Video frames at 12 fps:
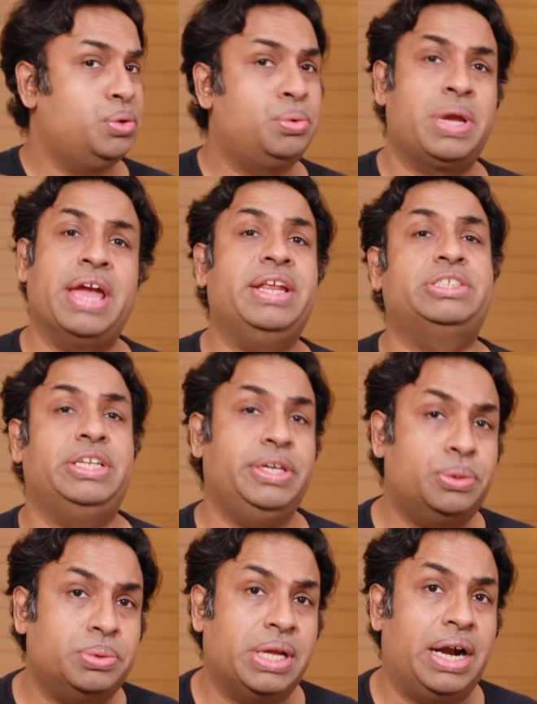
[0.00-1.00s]
you can easily
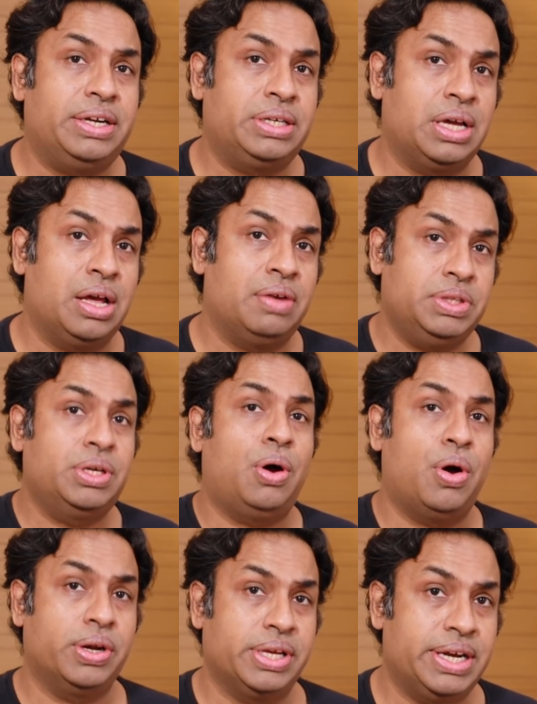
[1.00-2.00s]
do that uh, with the
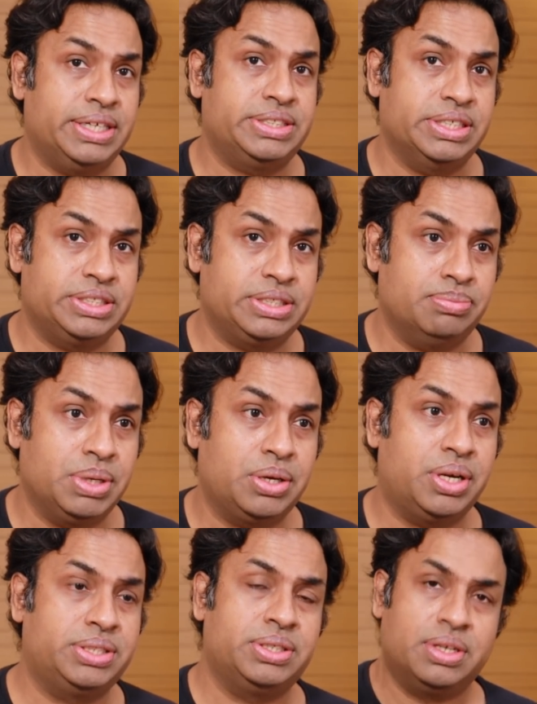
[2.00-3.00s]
on-grid system
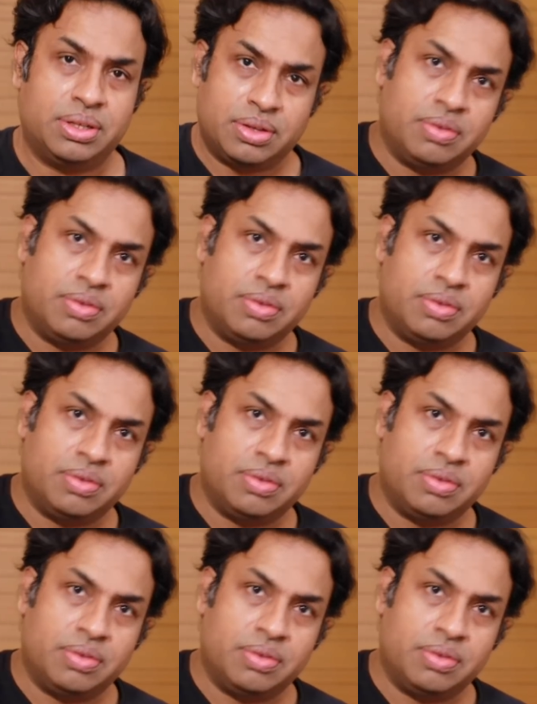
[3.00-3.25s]
because